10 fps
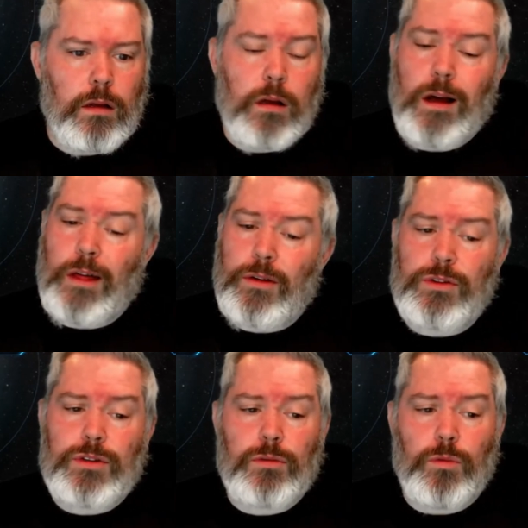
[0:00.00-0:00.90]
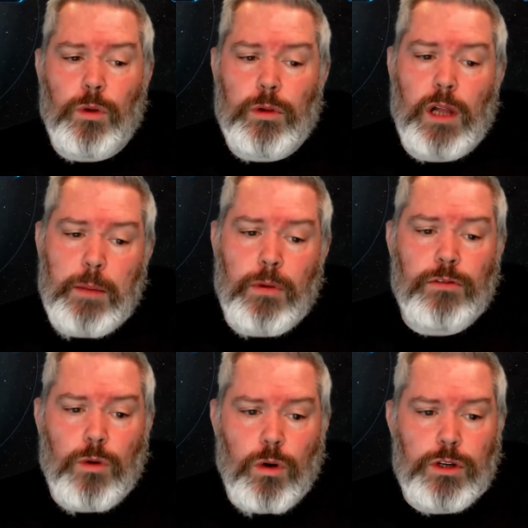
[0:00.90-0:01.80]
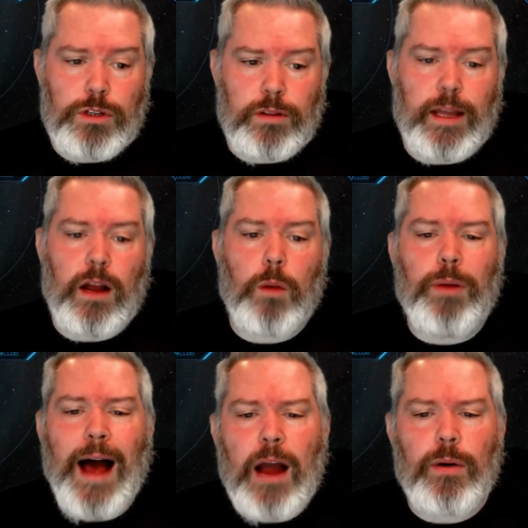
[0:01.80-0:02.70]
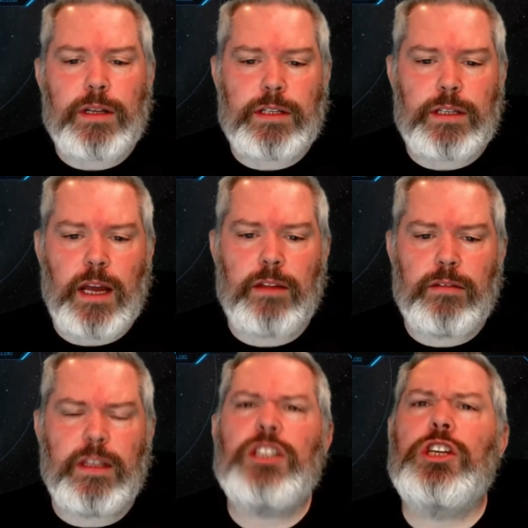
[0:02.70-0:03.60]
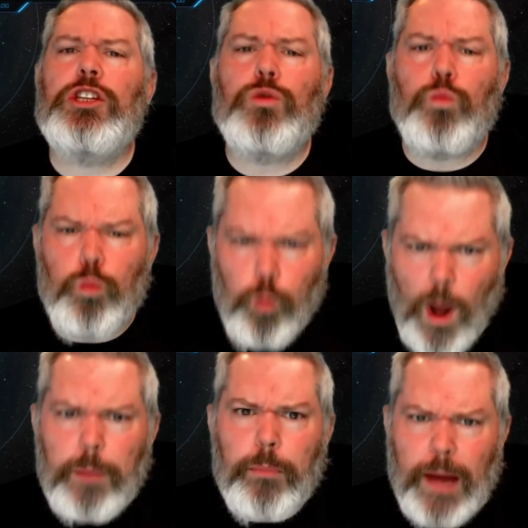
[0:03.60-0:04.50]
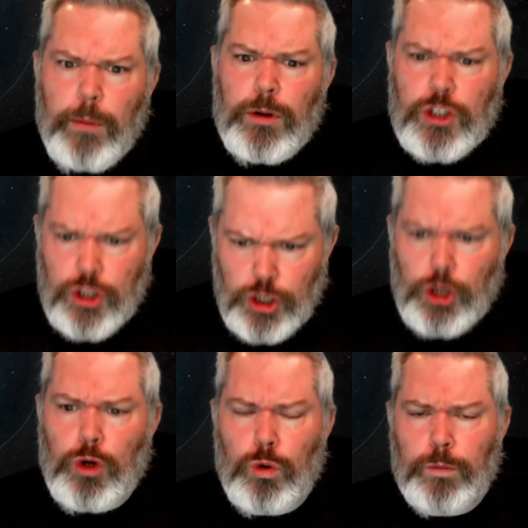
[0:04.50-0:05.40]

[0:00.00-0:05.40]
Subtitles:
Others will claim, of course, that they are pirates, and this is what pirates do.